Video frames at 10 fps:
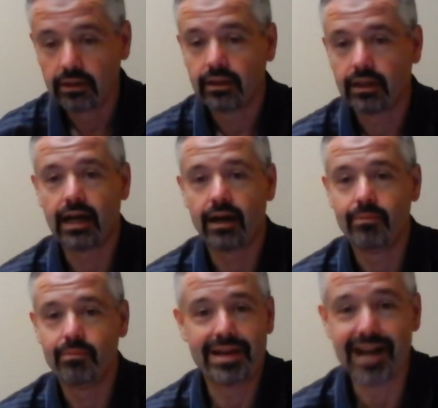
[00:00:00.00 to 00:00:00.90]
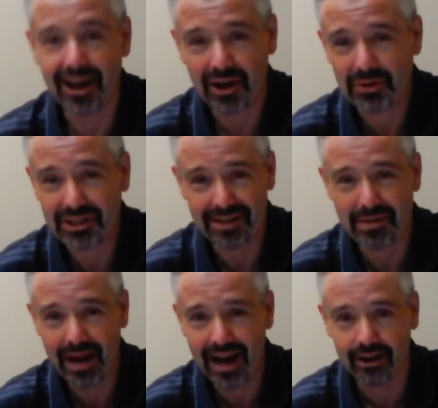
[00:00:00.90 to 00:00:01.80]
May not always seem
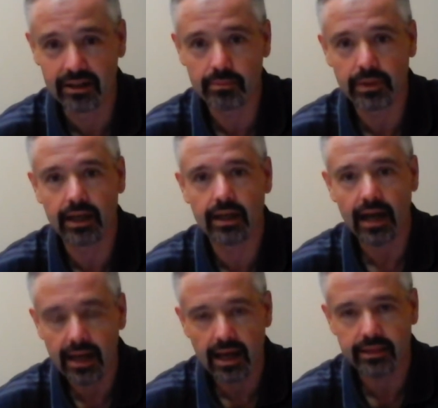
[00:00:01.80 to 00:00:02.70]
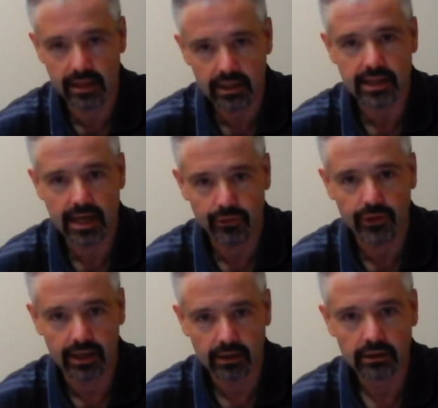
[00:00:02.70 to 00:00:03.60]
apparent, but I think it's out
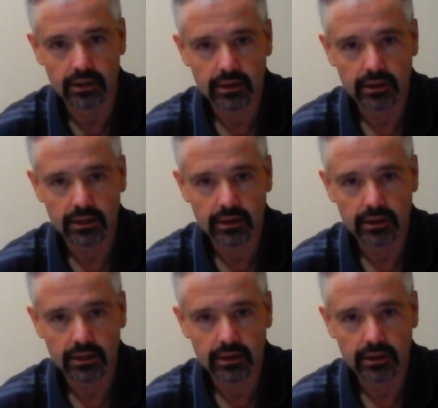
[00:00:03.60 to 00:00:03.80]
there.